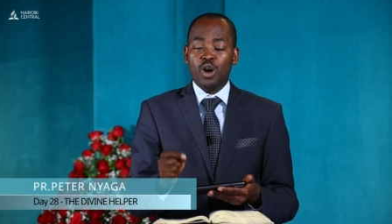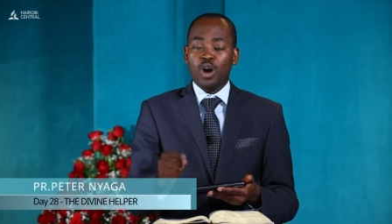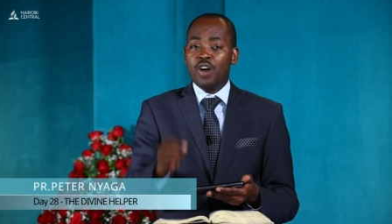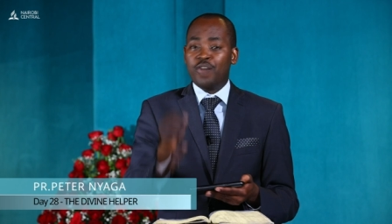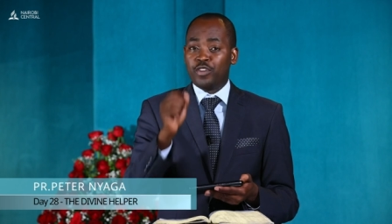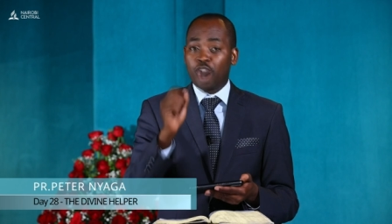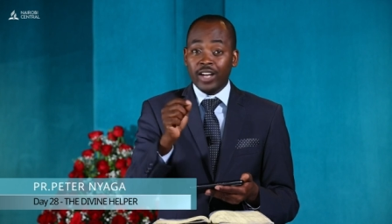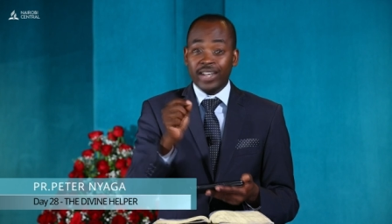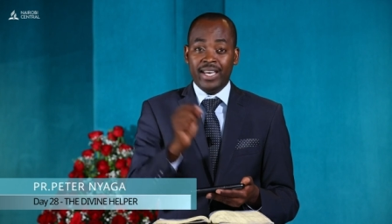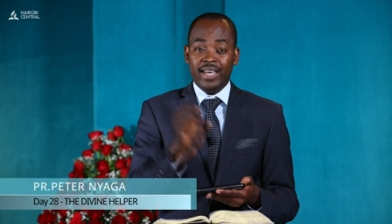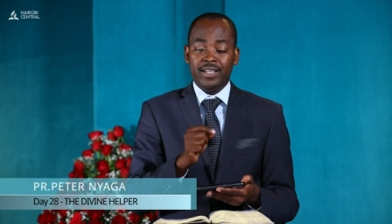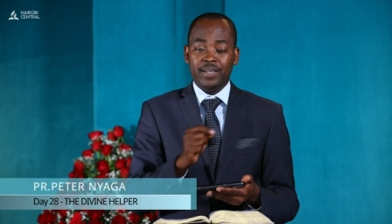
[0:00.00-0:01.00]
of
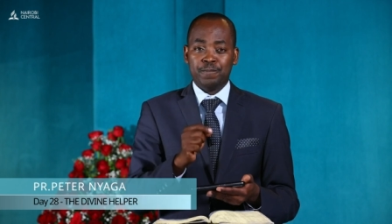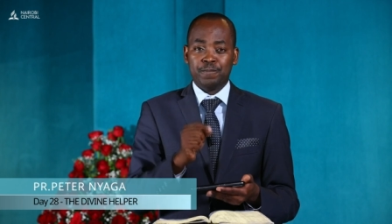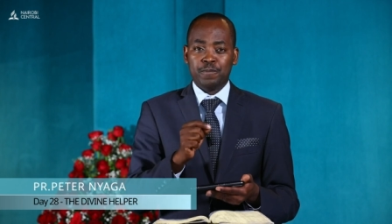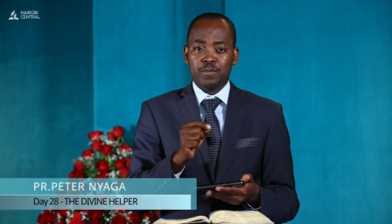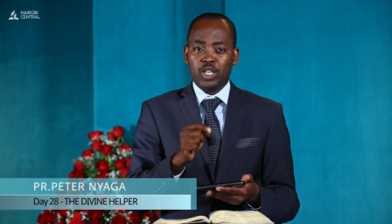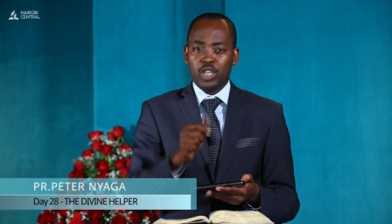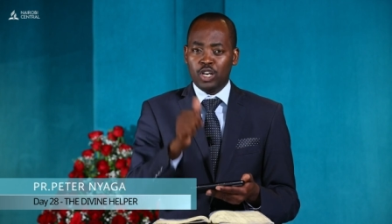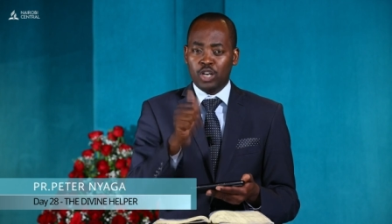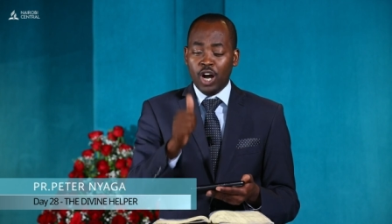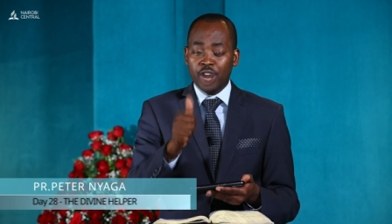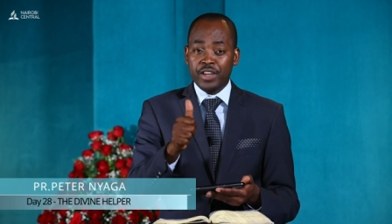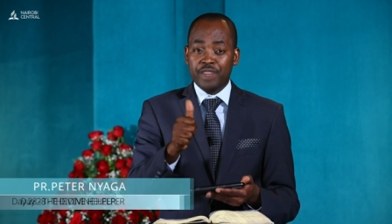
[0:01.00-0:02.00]
Godhead
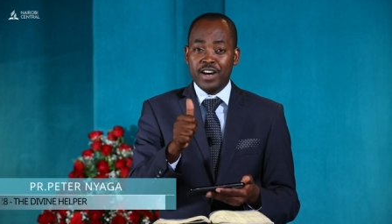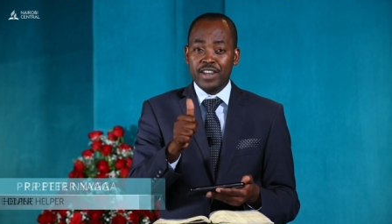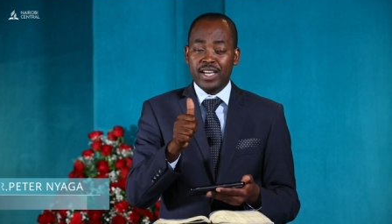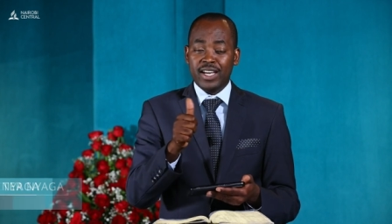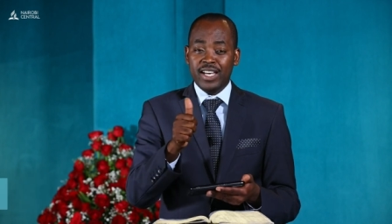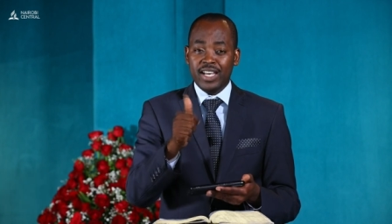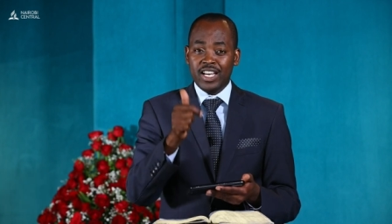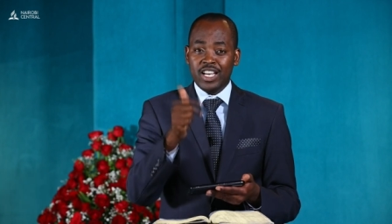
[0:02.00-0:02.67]
God the Father,